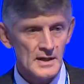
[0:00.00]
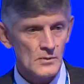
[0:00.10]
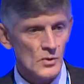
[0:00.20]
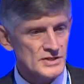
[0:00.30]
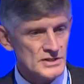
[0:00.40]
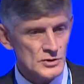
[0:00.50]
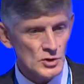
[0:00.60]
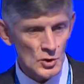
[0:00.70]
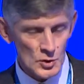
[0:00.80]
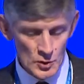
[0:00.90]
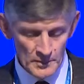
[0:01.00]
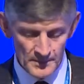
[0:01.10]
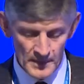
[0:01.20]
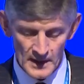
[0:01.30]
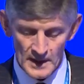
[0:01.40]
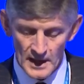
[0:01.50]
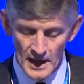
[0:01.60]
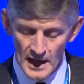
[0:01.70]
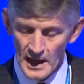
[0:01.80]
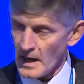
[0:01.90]
What does it do?
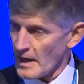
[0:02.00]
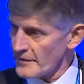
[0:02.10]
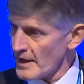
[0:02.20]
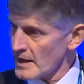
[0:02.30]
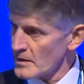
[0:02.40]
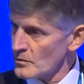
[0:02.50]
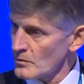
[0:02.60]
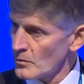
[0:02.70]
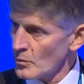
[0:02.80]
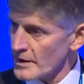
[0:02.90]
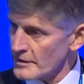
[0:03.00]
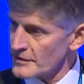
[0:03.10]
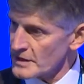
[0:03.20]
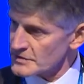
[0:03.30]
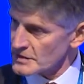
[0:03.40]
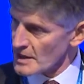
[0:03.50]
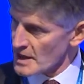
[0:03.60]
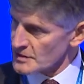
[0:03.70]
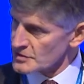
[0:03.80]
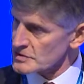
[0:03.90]
Uh, and then one of the things it
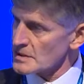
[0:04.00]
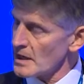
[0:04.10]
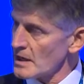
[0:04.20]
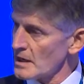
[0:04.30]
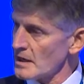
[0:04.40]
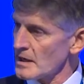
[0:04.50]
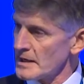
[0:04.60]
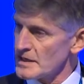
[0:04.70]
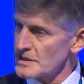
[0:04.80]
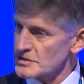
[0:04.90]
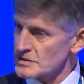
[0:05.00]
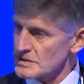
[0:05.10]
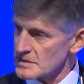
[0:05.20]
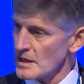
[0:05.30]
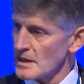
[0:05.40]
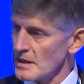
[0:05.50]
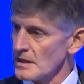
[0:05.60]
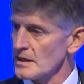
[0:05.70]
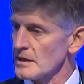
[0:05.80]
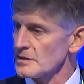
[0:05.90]
does uh, is uh,
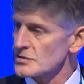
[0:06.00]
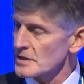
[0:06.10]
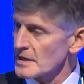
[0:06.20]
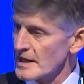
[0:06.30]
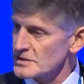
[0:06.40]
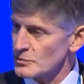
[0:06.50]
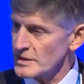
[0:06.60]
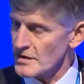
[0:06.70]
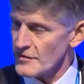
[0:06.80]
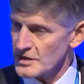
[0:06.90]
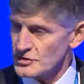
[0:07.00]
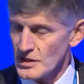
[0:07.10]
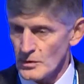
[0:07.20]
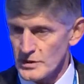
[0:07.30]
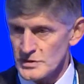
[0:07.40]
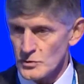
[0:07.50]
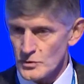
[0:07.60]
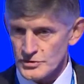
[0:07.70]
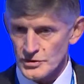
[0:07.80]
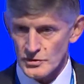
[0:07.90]
uh, it's connected with innovation. I want to
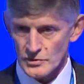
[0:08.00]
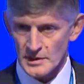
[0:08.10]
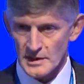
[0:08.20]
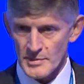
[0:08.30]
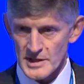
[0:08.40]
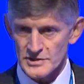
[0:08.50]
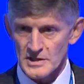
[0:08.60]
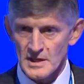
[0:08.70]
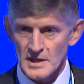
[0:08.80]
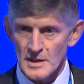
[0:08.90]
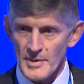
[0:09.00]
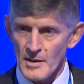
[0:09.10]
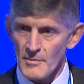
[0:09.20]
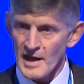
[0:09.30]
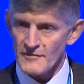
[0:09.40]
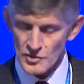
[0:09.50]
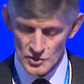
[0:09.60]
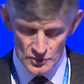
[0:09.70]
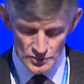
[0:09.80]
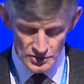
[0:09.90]
talk to you a little bit about my
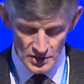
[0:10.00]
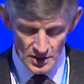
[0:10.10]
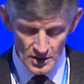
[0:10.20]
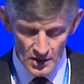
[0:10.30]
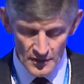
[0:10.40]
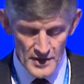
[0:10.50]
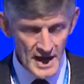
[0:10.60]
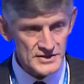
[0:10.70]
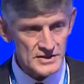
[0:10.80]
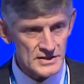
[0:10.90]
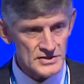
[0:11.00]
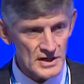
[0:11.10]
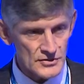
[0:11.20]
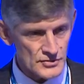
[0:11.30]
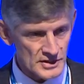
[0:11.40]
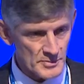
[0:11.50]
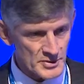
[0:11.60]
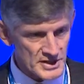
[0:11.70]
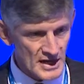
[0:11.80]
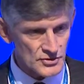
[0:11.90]
views on that in this country and the
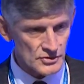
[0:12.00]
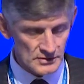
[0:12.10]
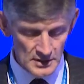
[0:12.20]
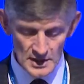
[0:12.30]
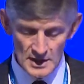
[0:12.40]
potential